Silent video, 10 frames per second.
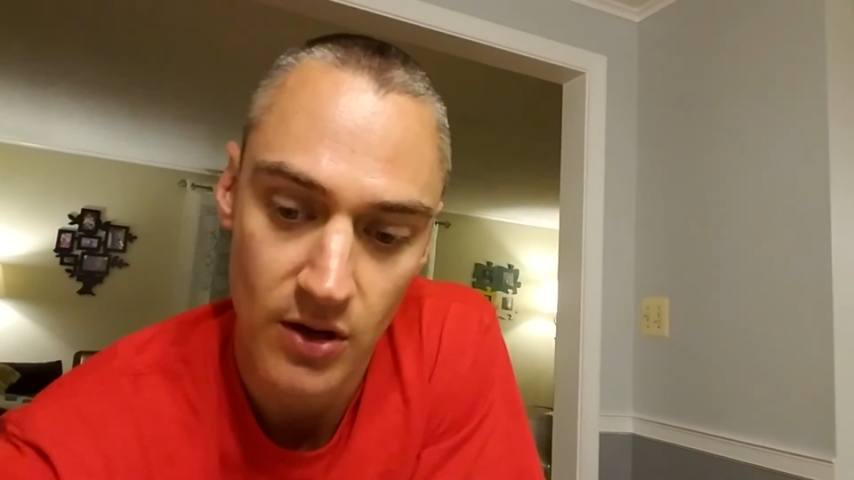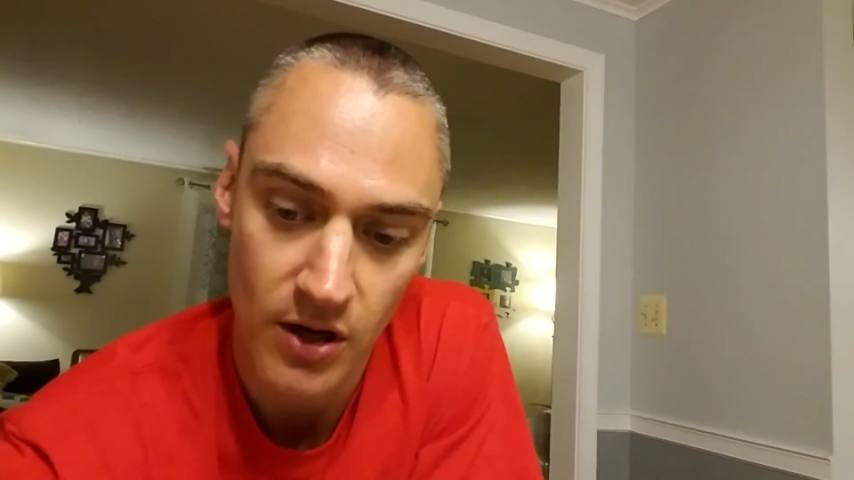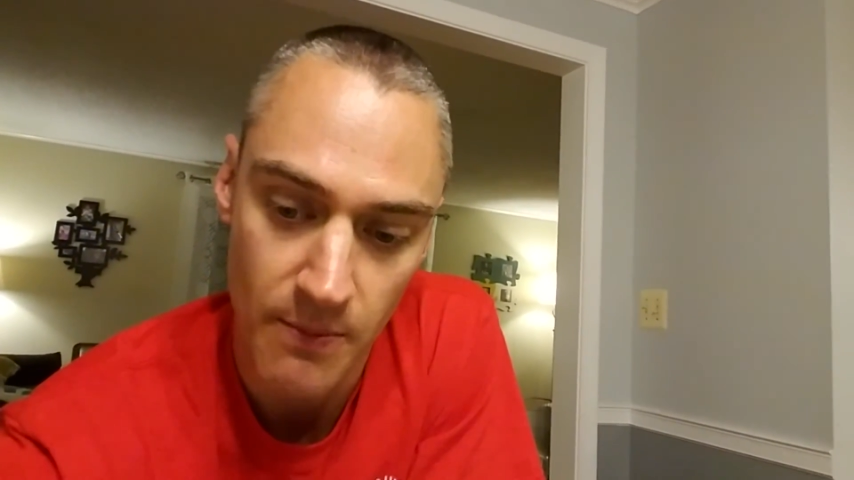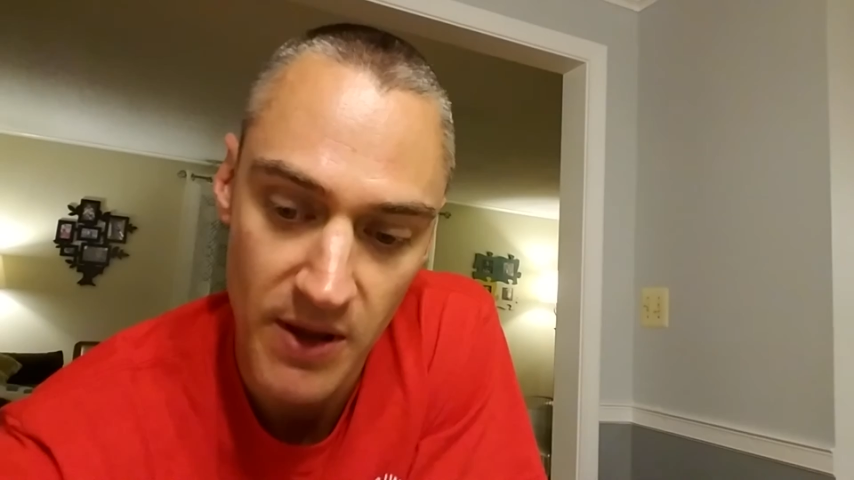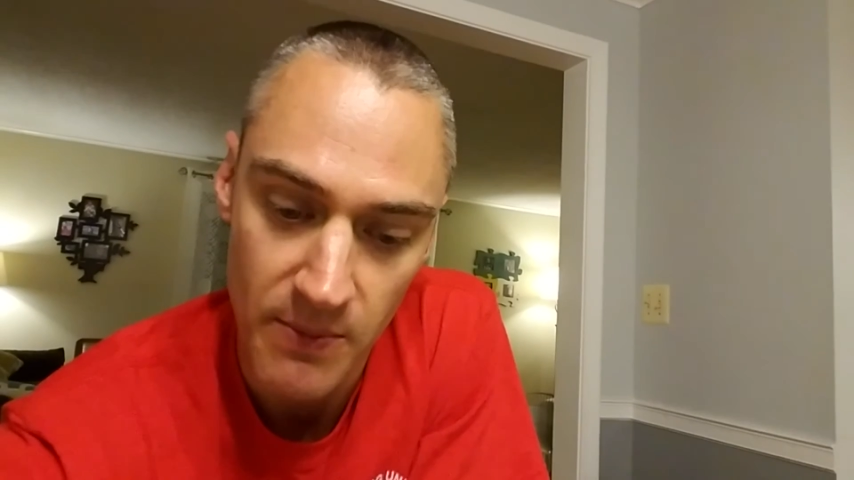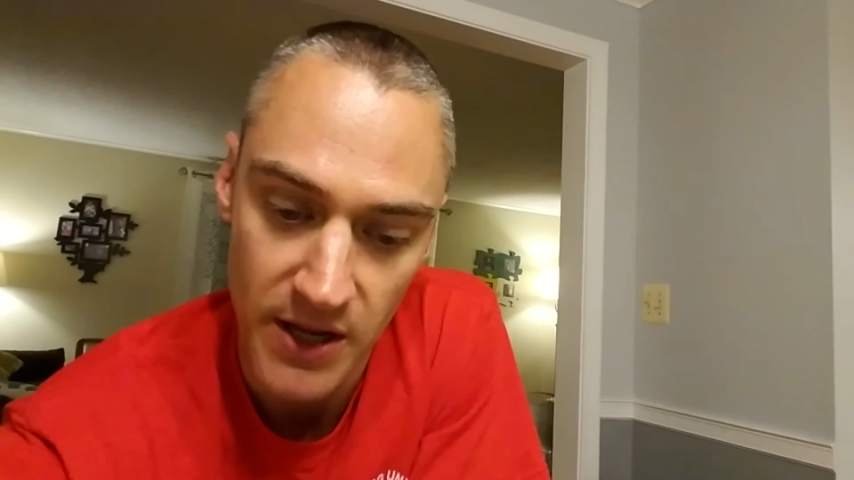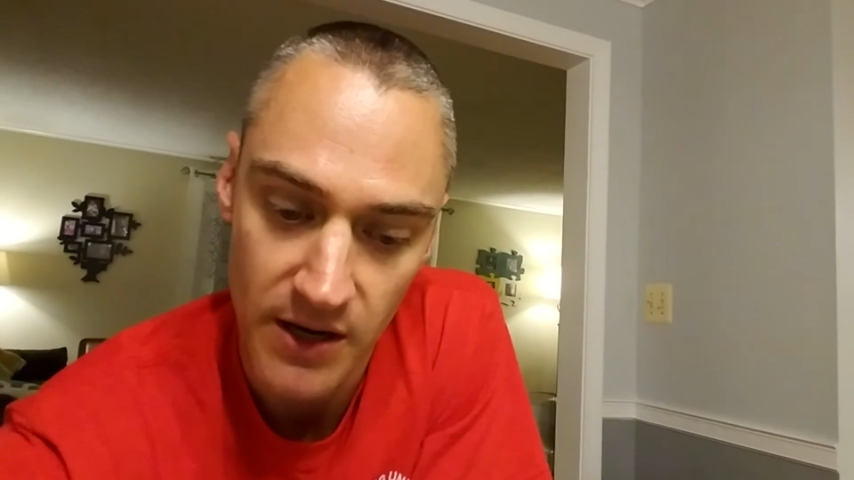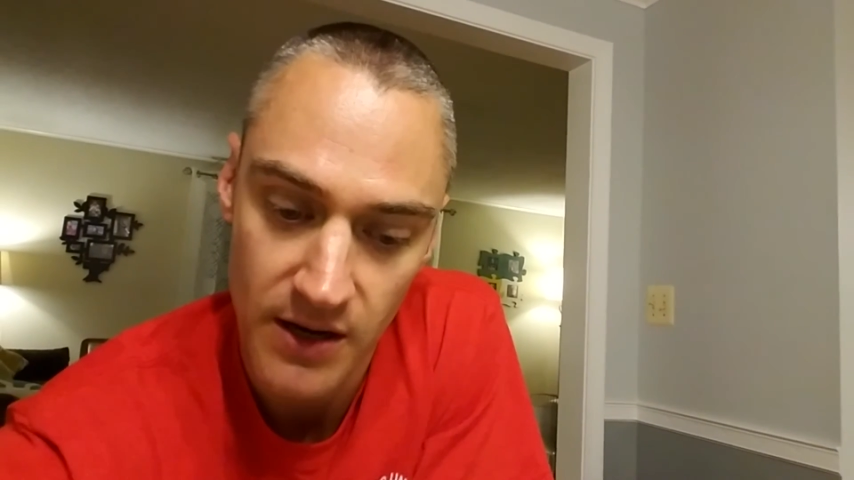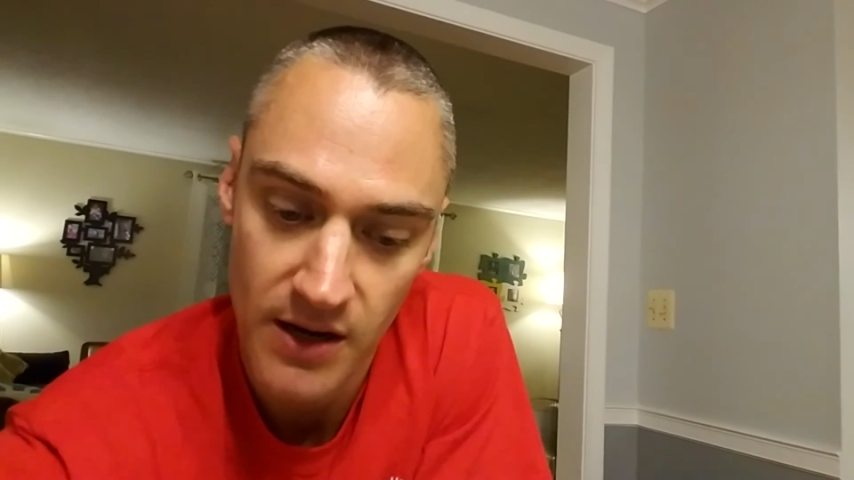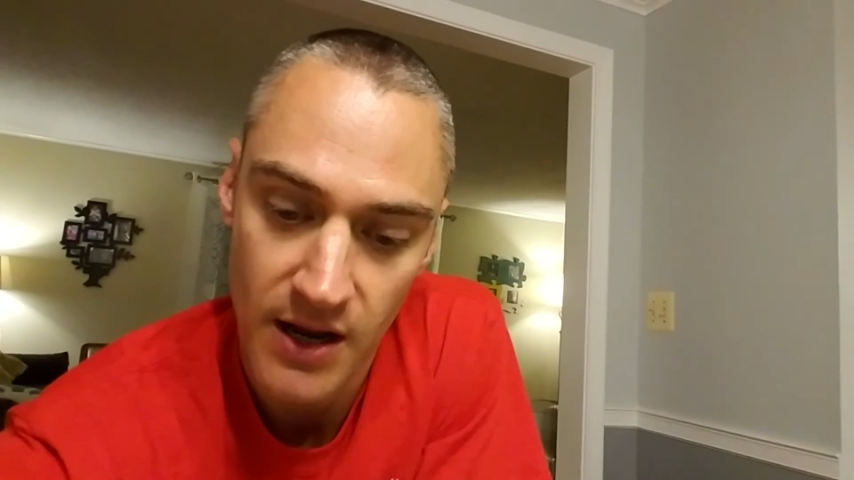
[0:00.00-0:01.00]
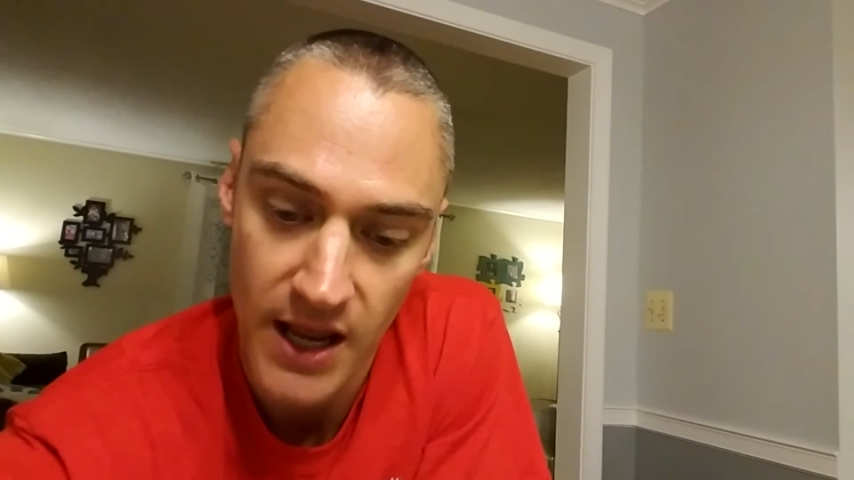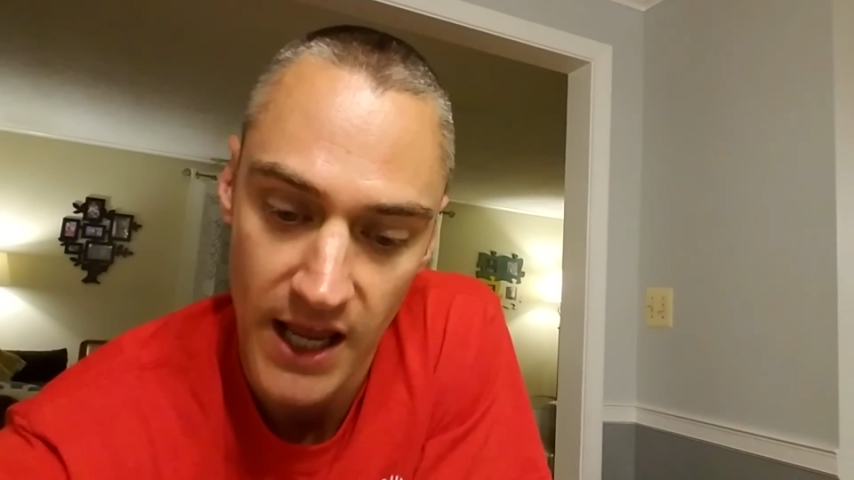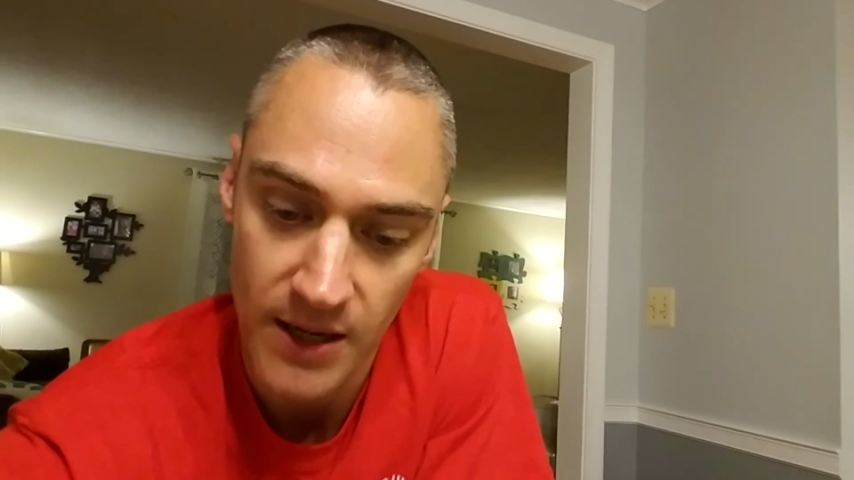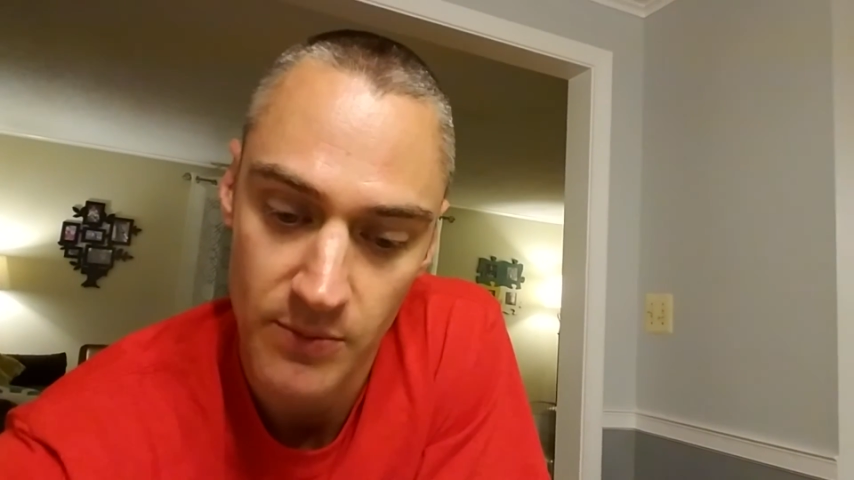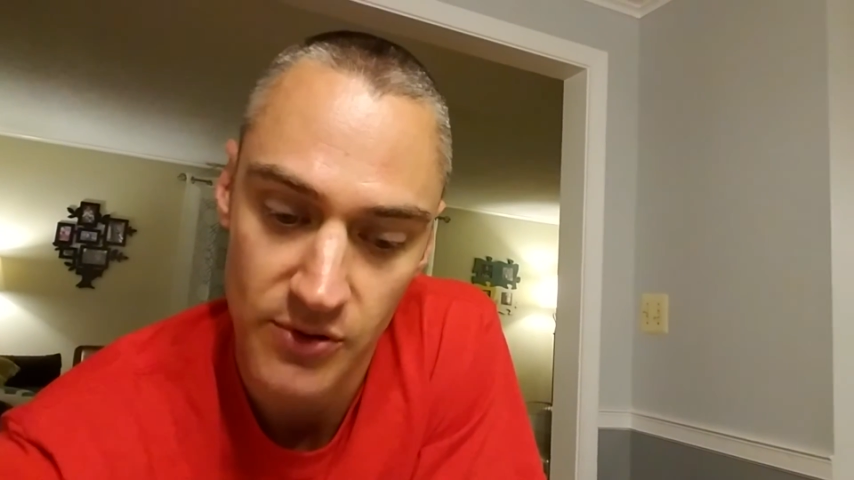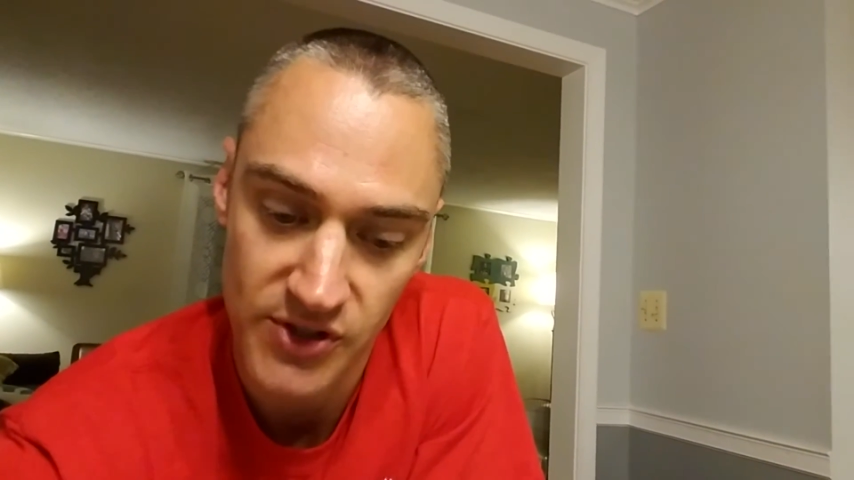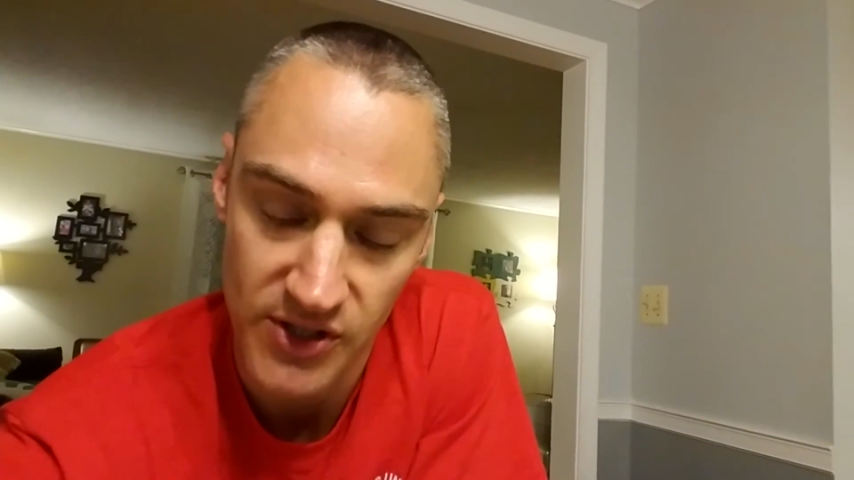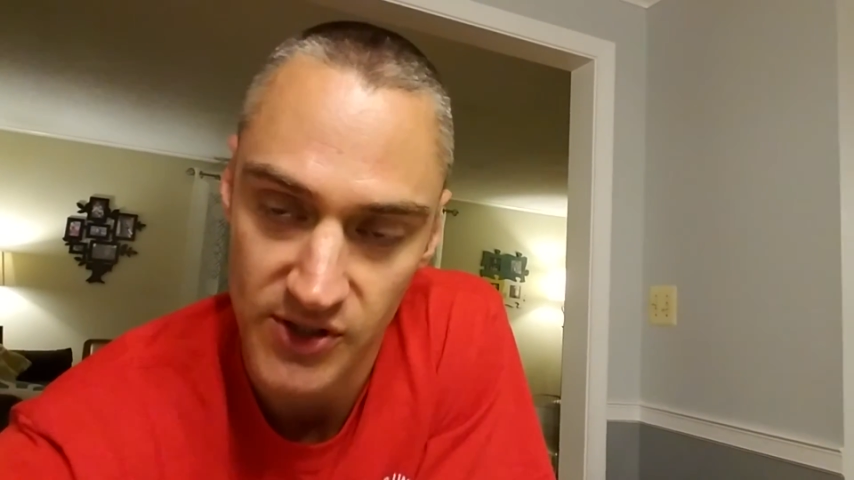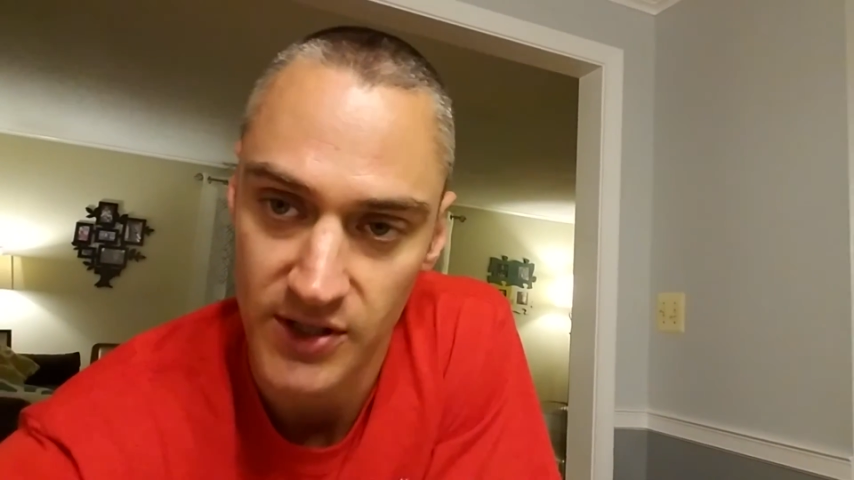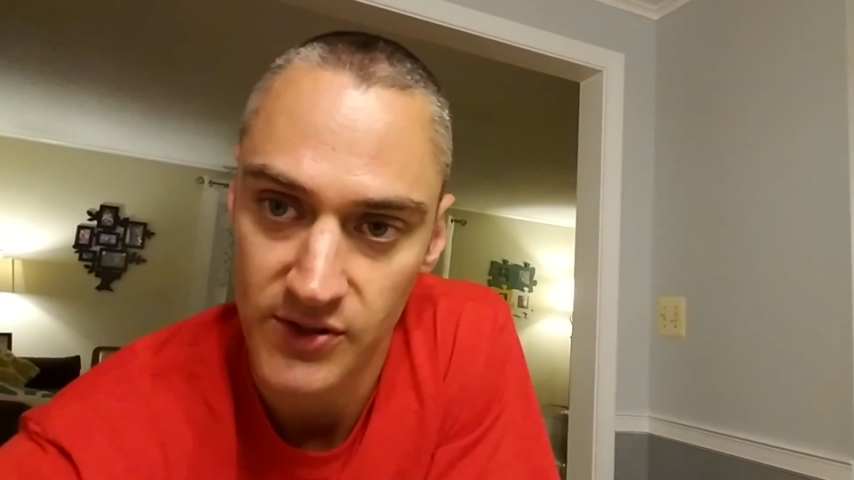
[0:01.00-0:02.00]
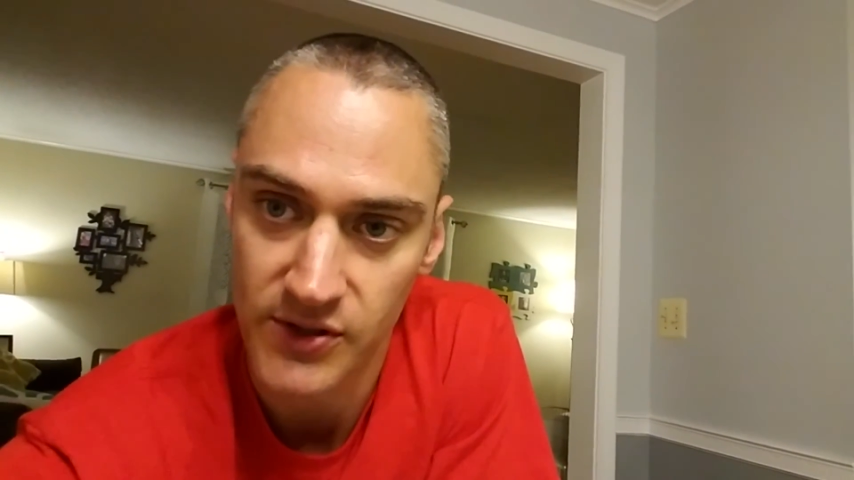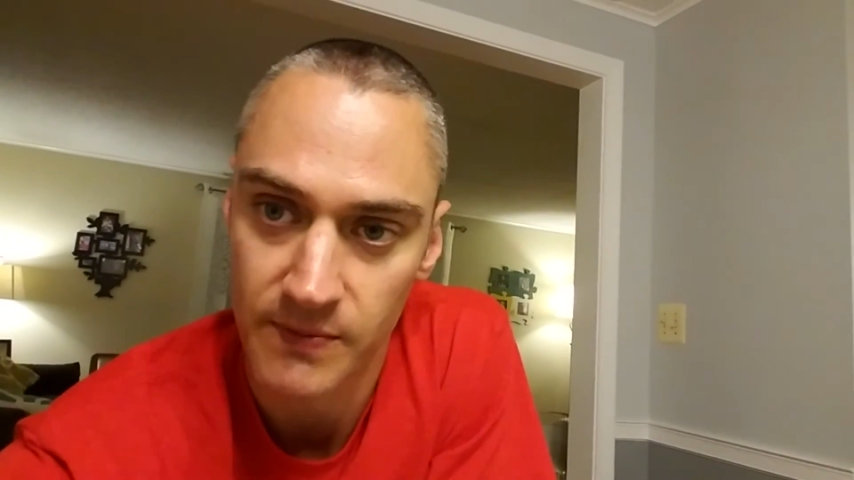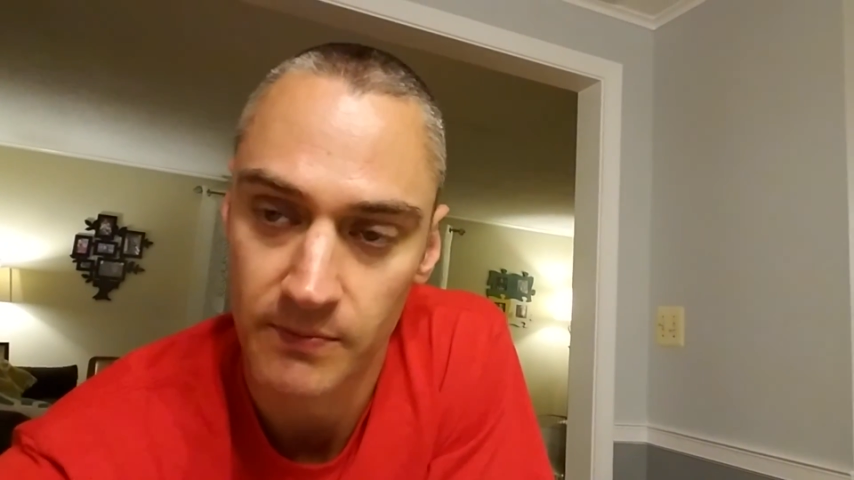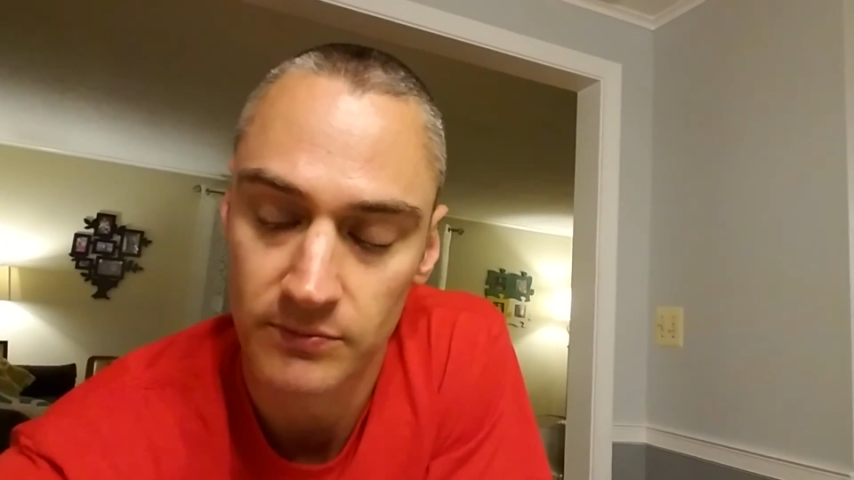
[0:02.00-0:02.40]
commitment, and persistence.